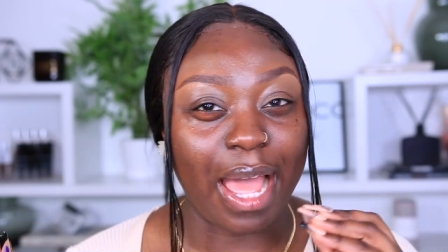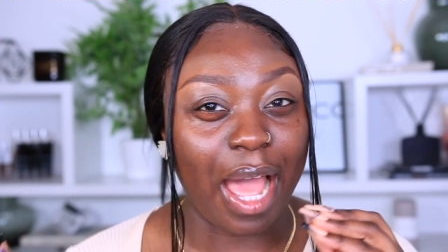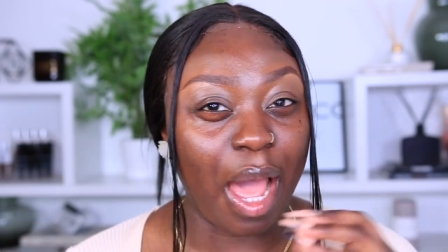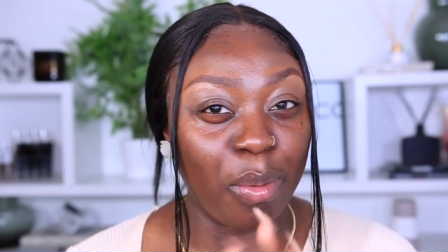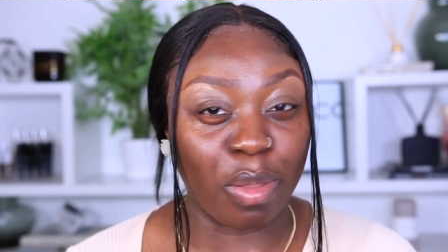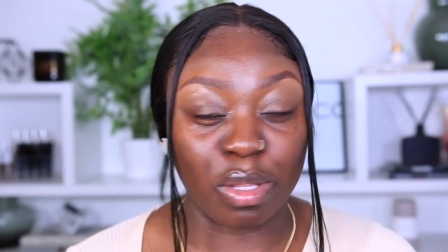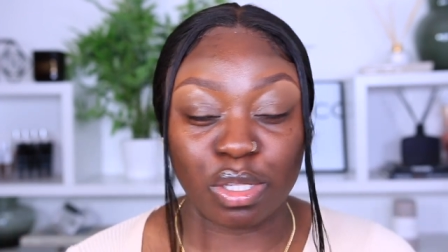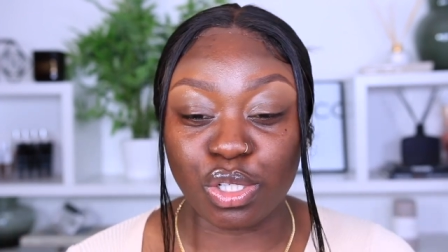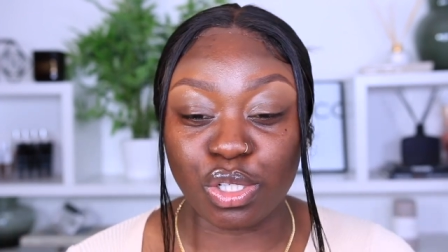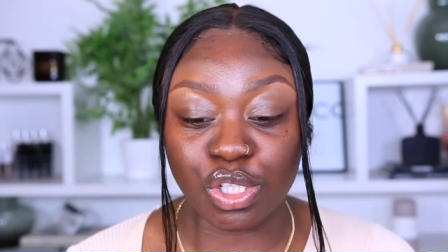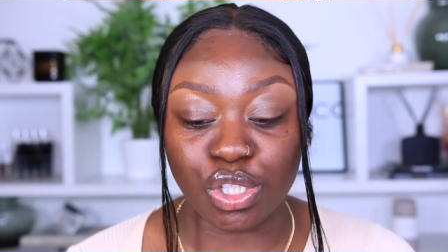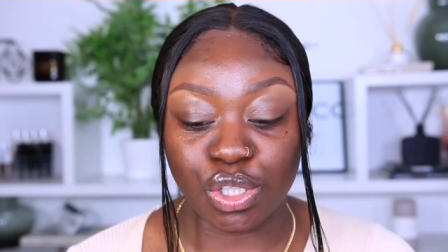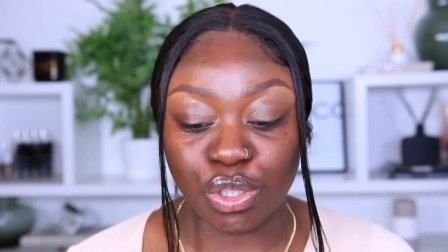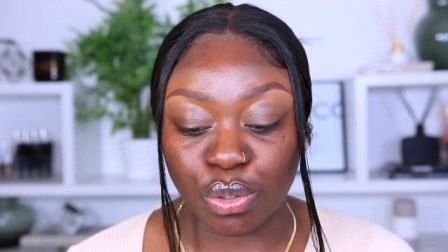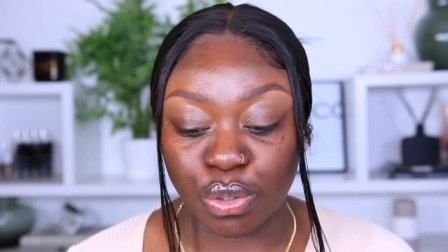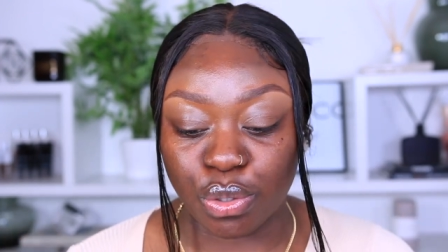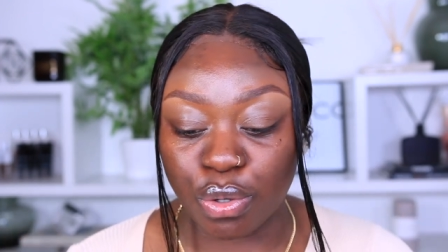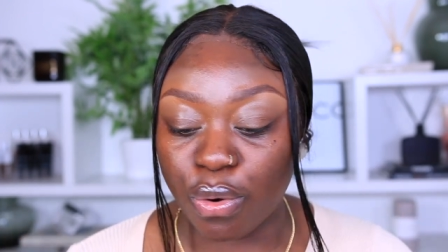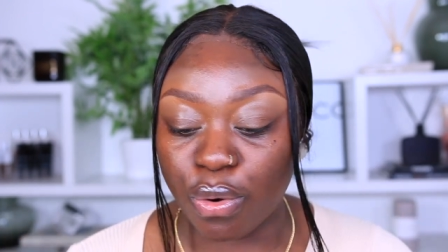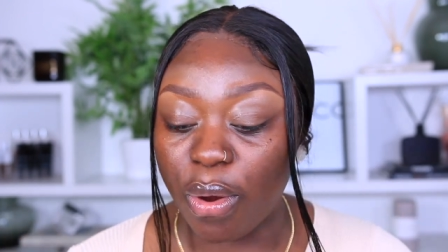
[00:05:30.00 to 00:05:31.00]
I'm not too
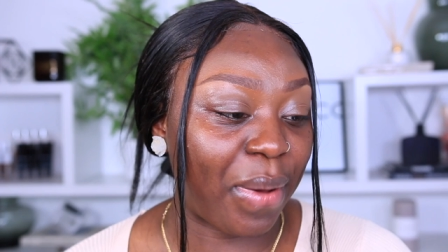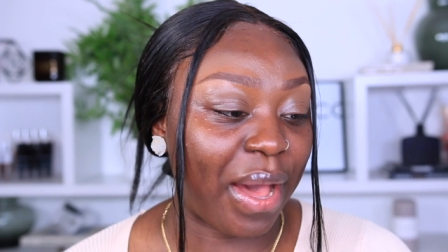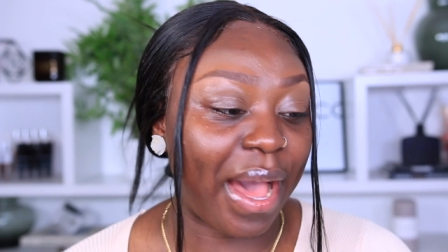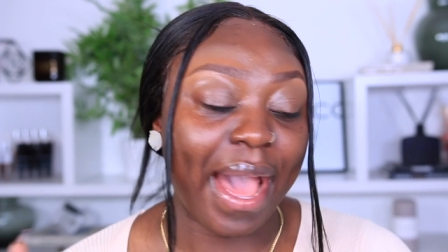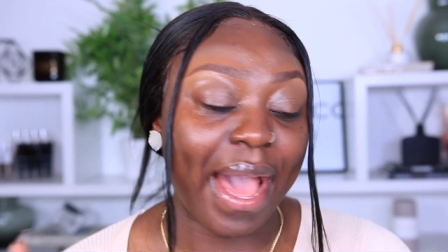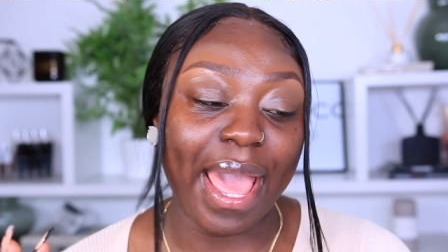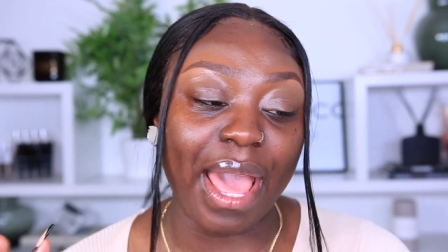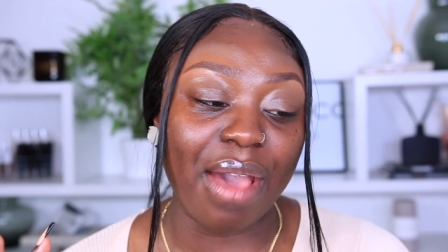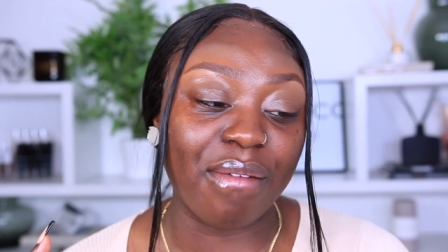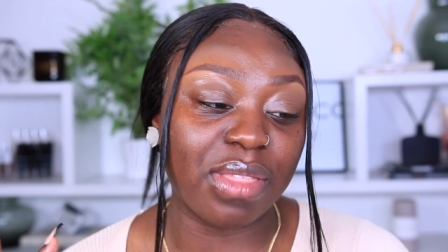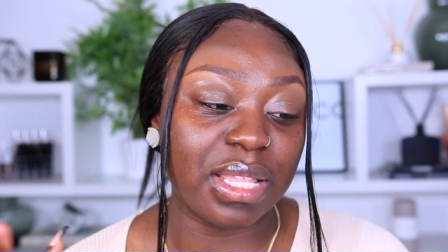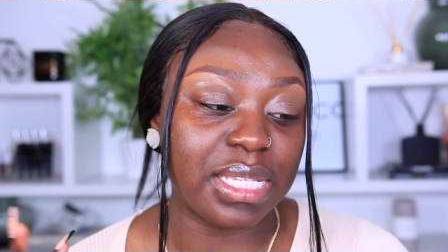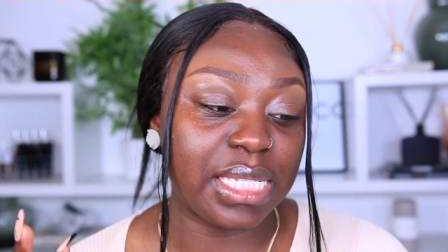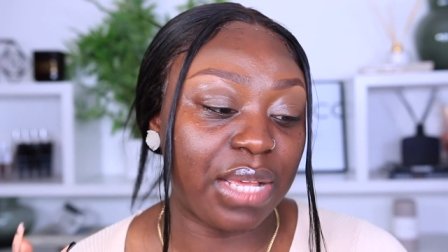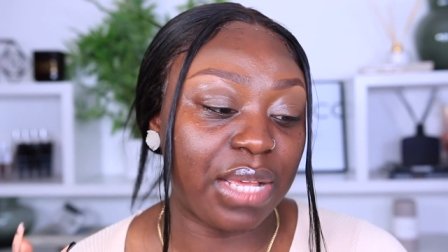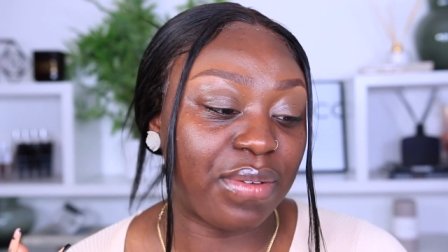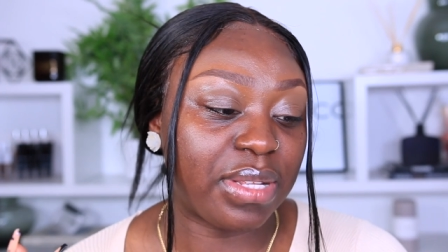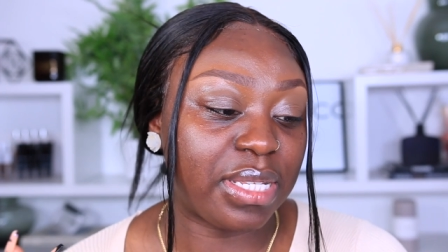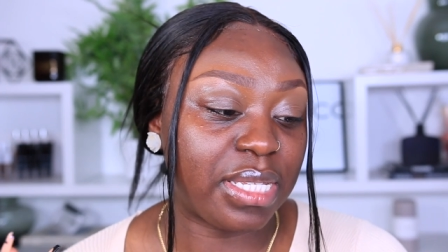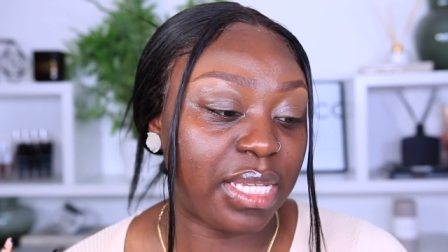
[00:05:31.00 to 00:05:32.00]
sure. But I have the
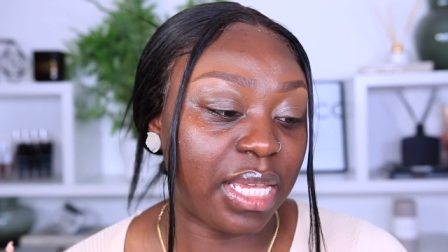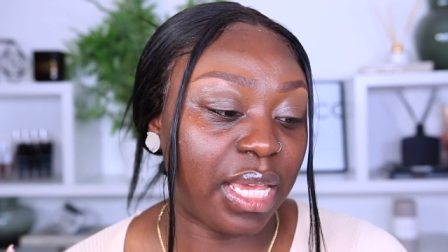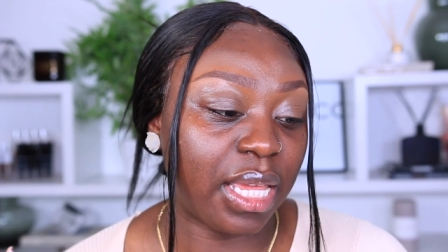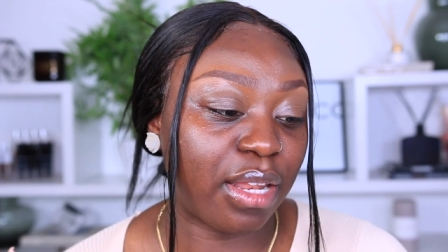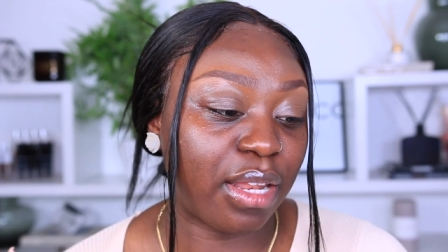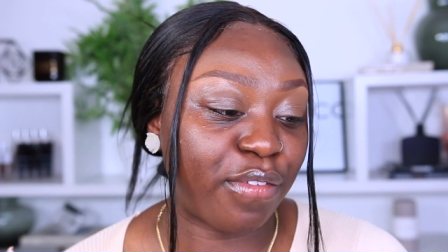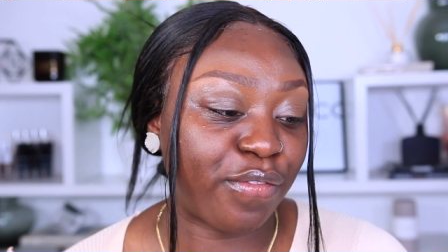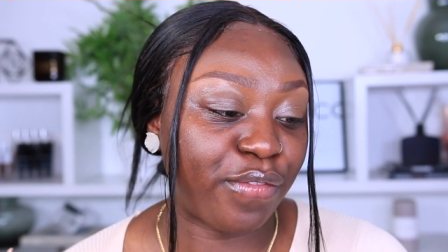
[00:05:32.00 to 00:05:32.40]
17